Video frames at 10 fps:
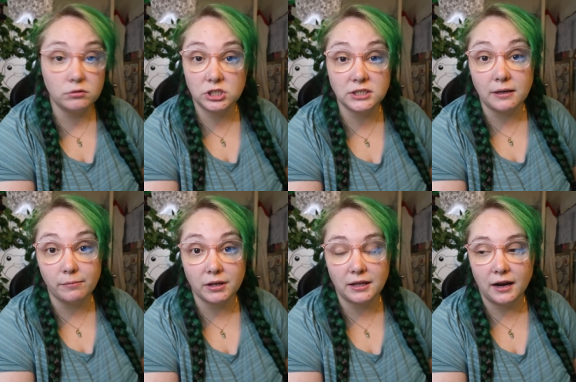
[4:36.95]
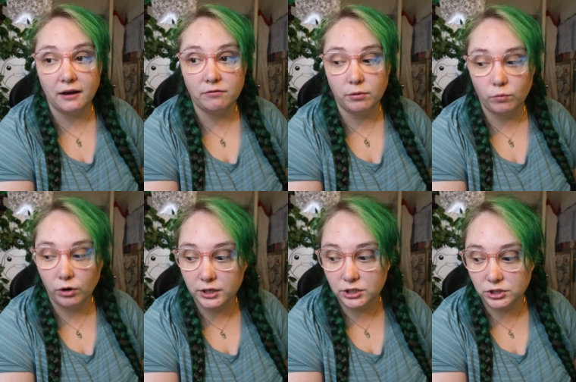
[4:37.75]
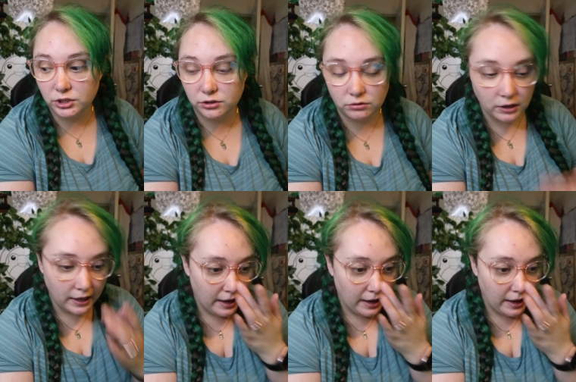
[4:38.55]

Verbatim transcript: which is something that I've been wanting to do.